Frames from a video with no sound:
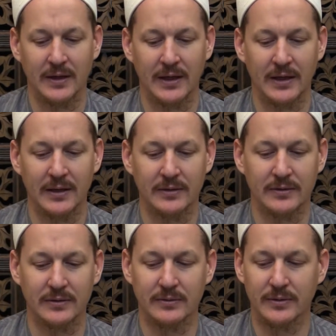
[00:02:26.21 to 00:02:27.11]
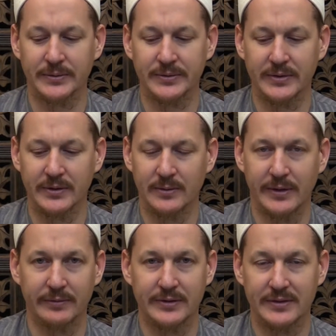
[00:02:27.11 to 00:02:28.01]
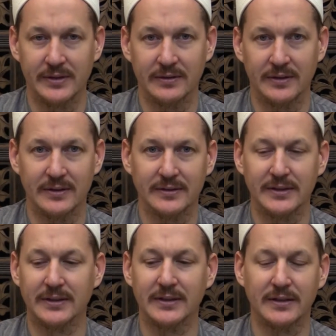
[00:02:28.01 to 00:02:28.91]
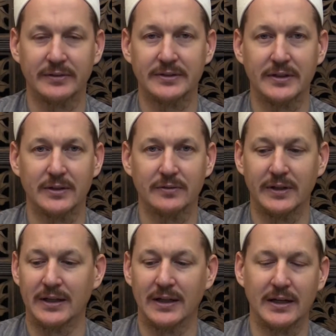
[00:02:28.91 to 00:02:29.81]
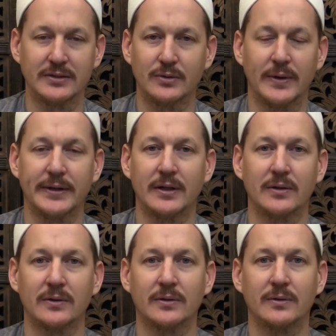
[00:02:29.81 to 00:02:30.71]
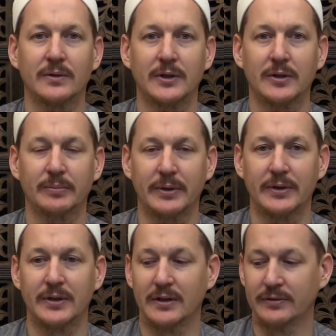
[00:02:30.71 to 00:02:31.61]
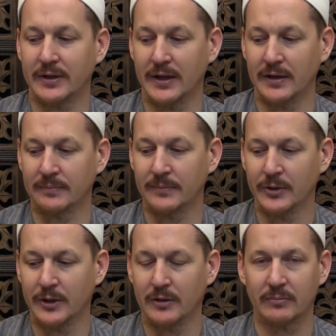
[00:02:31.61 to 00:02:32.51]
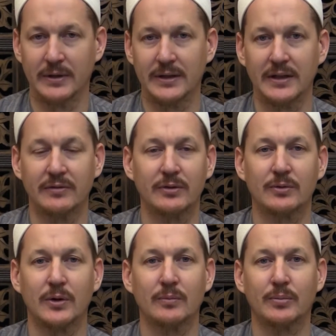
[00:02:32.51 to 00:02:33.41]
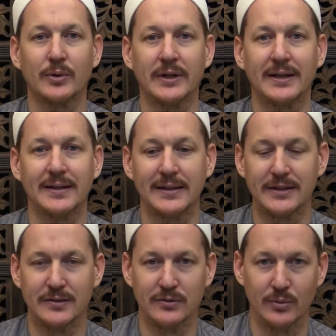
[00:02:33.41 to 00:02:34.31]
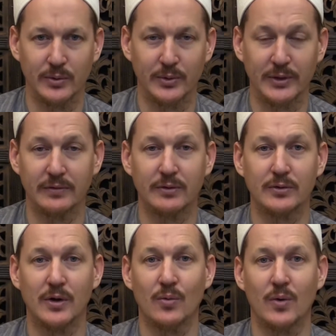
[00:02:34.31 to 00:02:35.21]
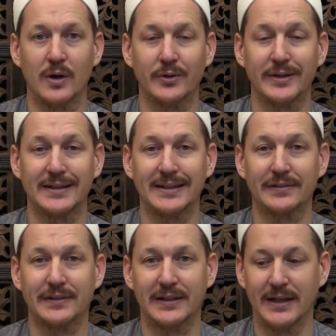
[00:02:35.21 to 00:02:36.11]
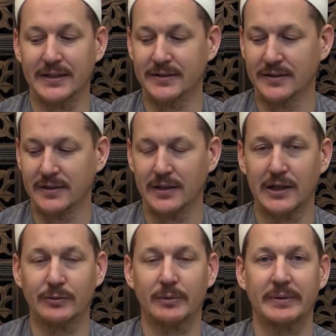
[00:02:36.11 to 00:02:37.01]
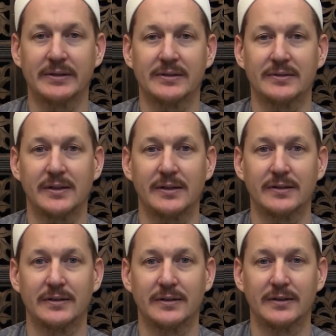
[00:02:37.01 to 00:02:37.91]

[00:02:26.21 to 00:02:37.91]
And you notice that you have the seed, and the seed in of itself can last quite a long period of time. But if you don't put it in soil, if you don't water it and give it light, it remains a seed.